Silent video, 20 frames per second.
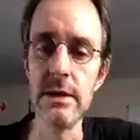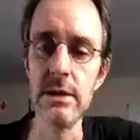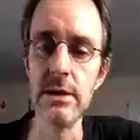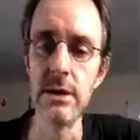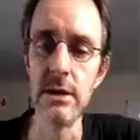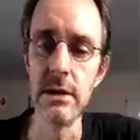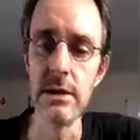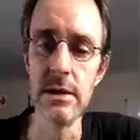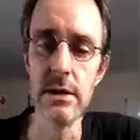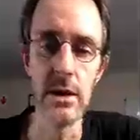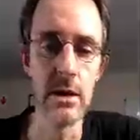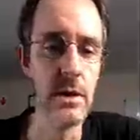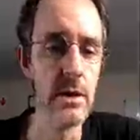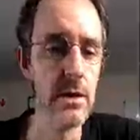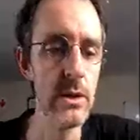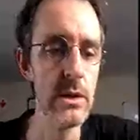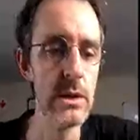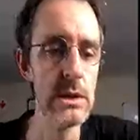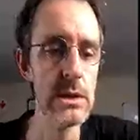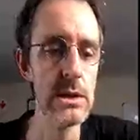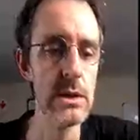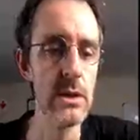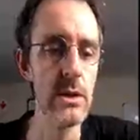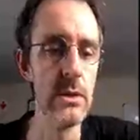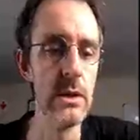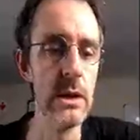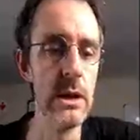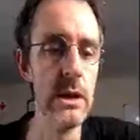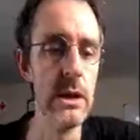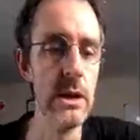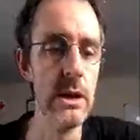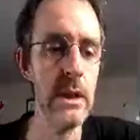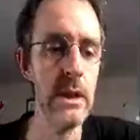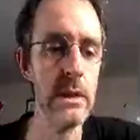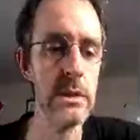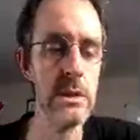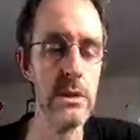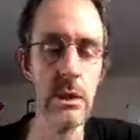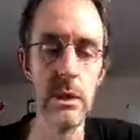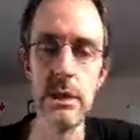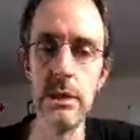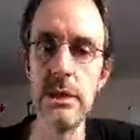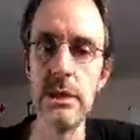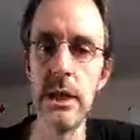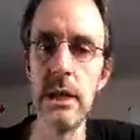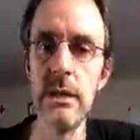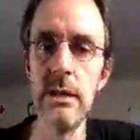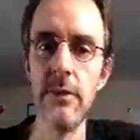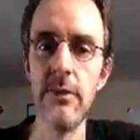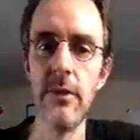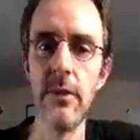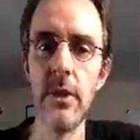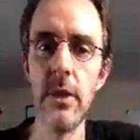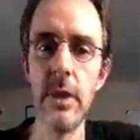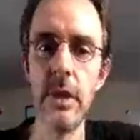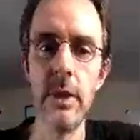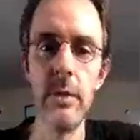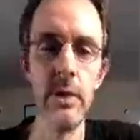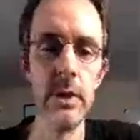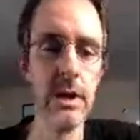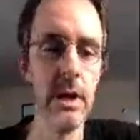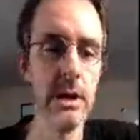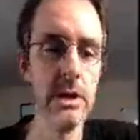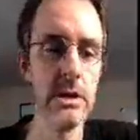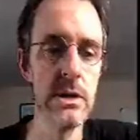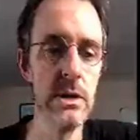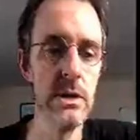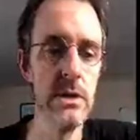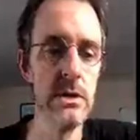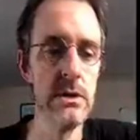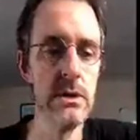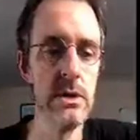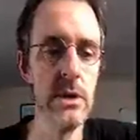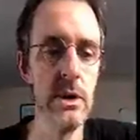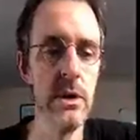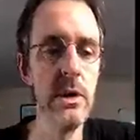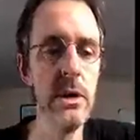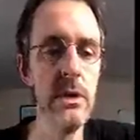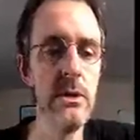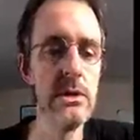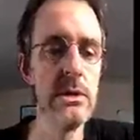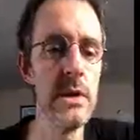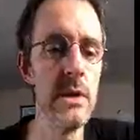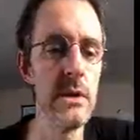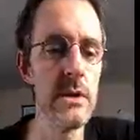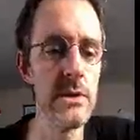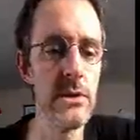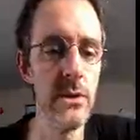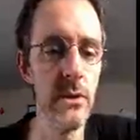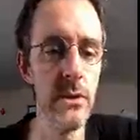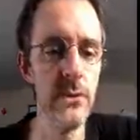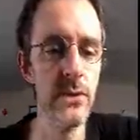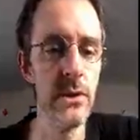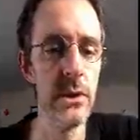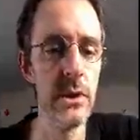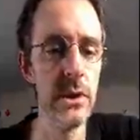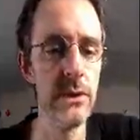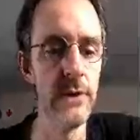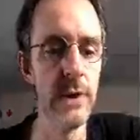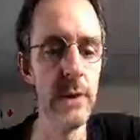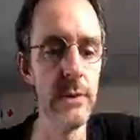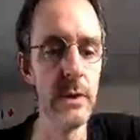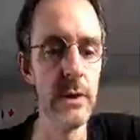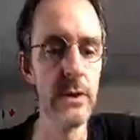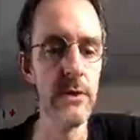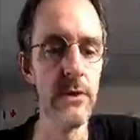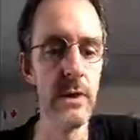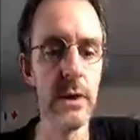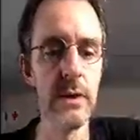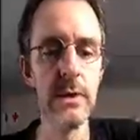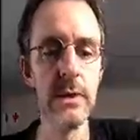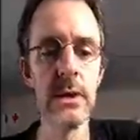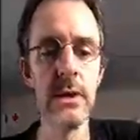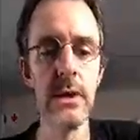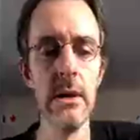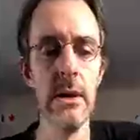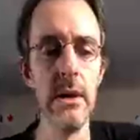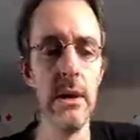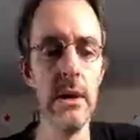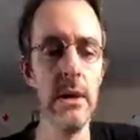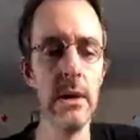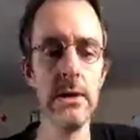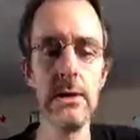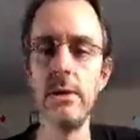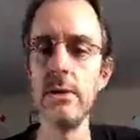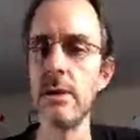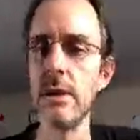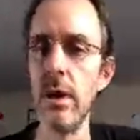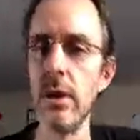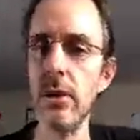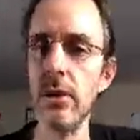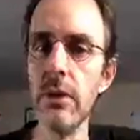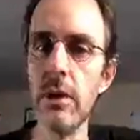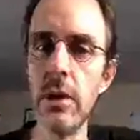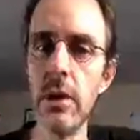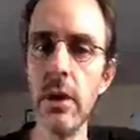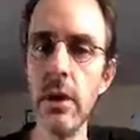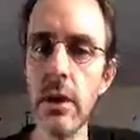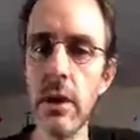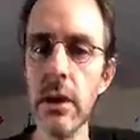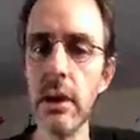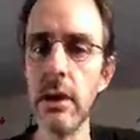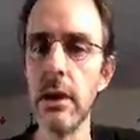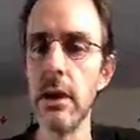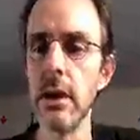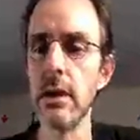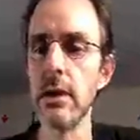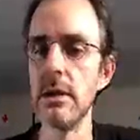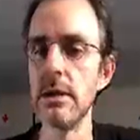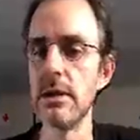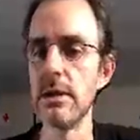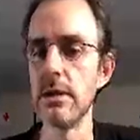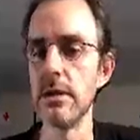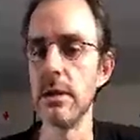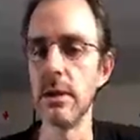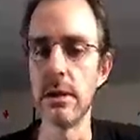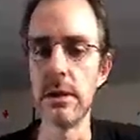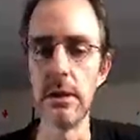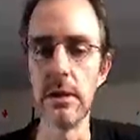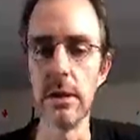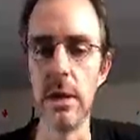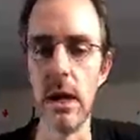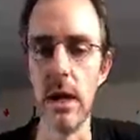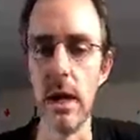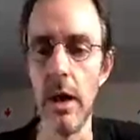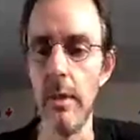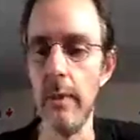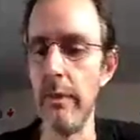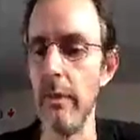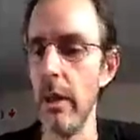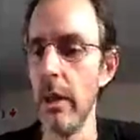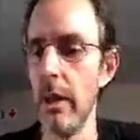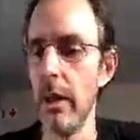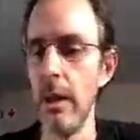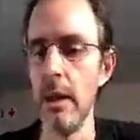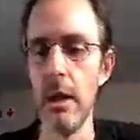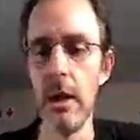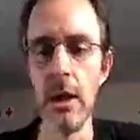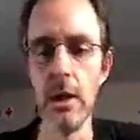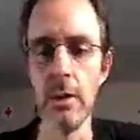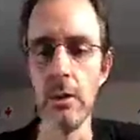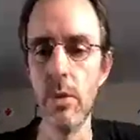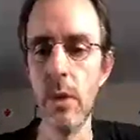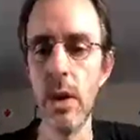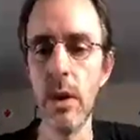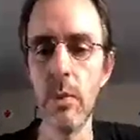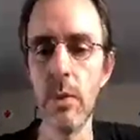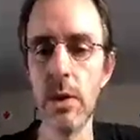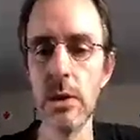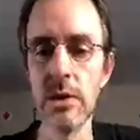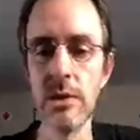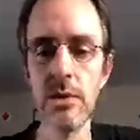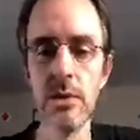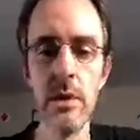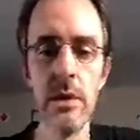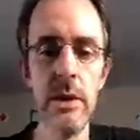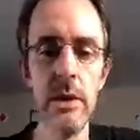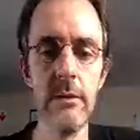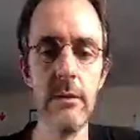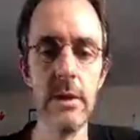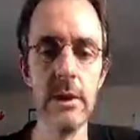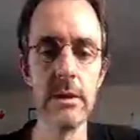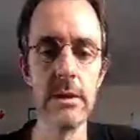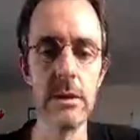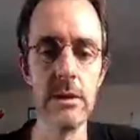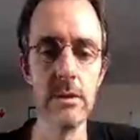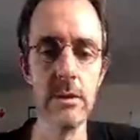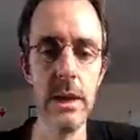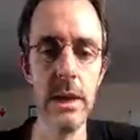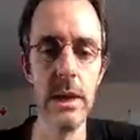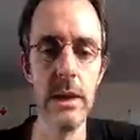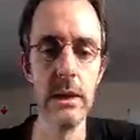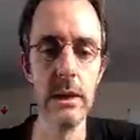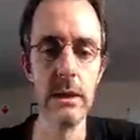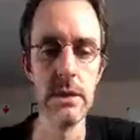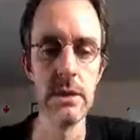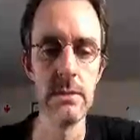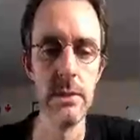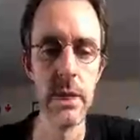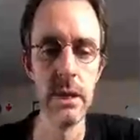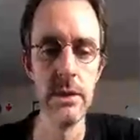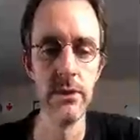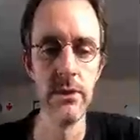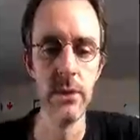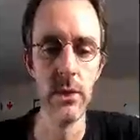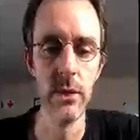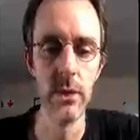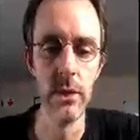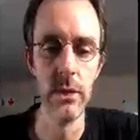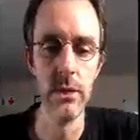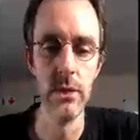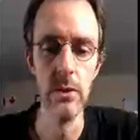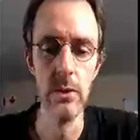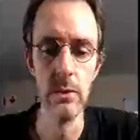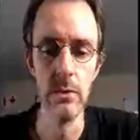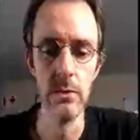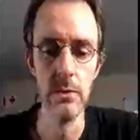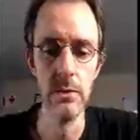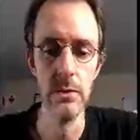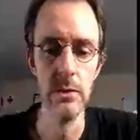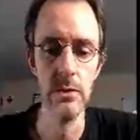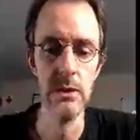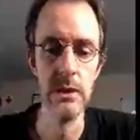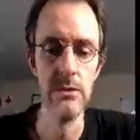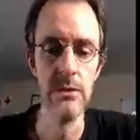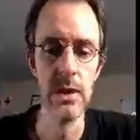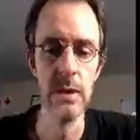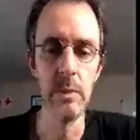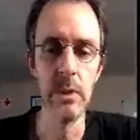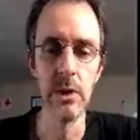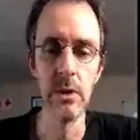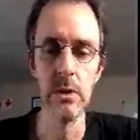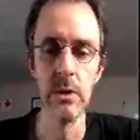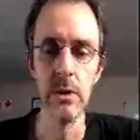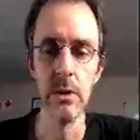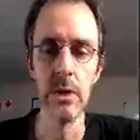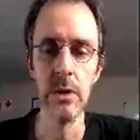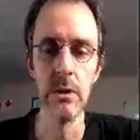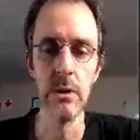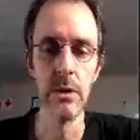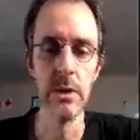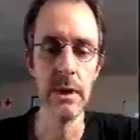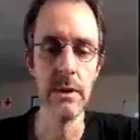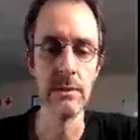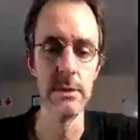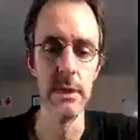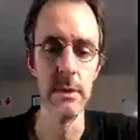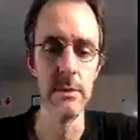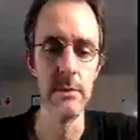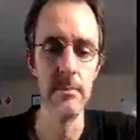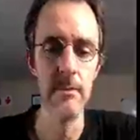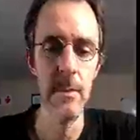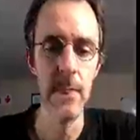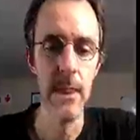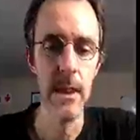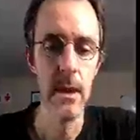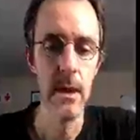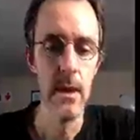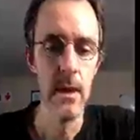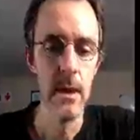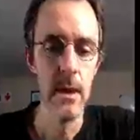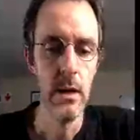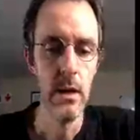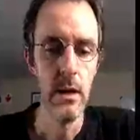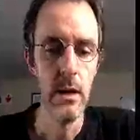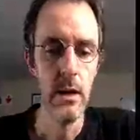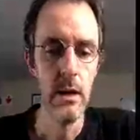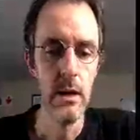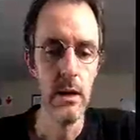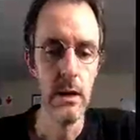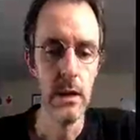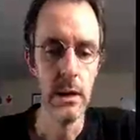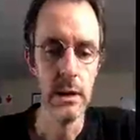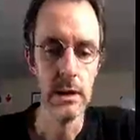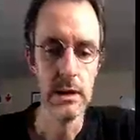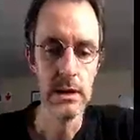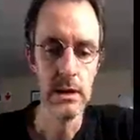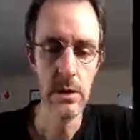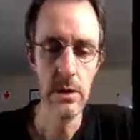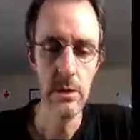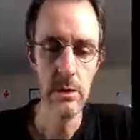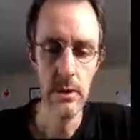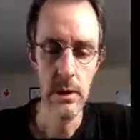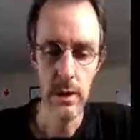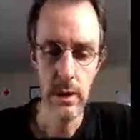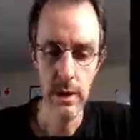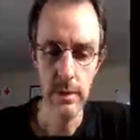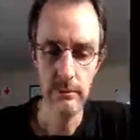is not secure, so it's not intended for any production use. You're only using this for your development environment. It's using a root login, and it's got a weak password and everything, so it's really just meant for you developing on your local laptop. Okay, so